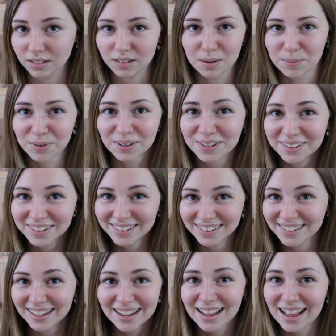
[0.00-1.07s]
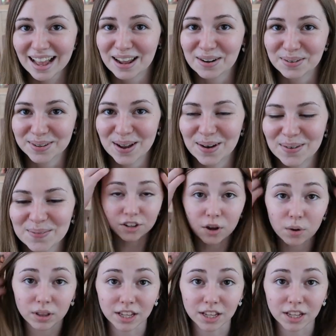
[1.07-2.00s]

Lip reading: summer. I don't know. So